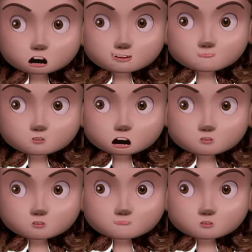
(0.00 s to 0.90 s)
your brand
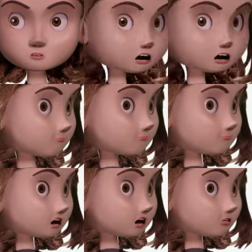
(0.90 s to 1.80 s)
were a person,
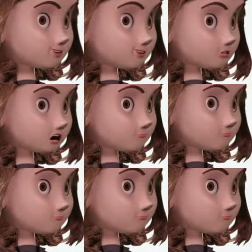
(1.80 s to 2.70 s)
what would they be
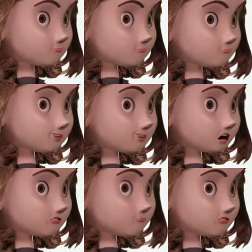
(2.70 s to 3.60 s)
like? It
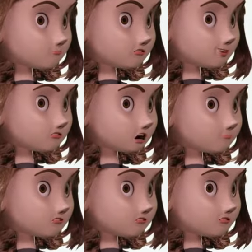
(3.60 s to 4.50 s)
might be a bit
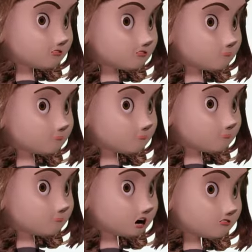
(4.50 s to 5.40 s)
cliché at this point,
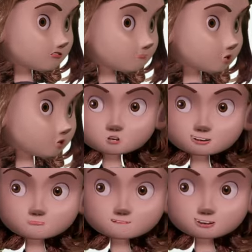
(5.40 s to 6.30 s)
but it's a smart
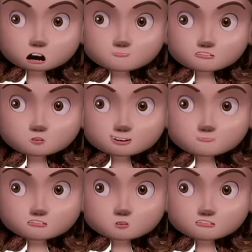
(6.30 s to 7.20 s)
way to think about
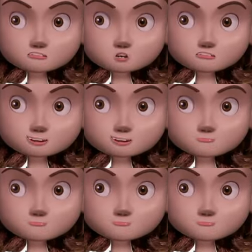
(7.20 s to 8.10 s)
brand personality.
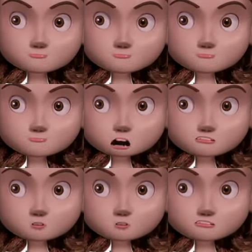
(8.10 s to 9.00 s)

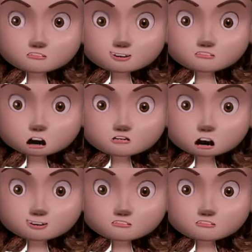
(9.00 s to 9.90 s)
And brand
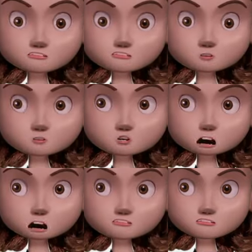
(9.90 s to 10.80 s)
personality is an important
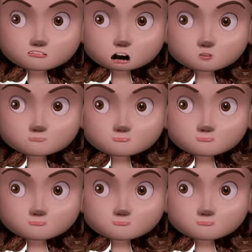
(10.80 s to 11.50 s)
thing to consider.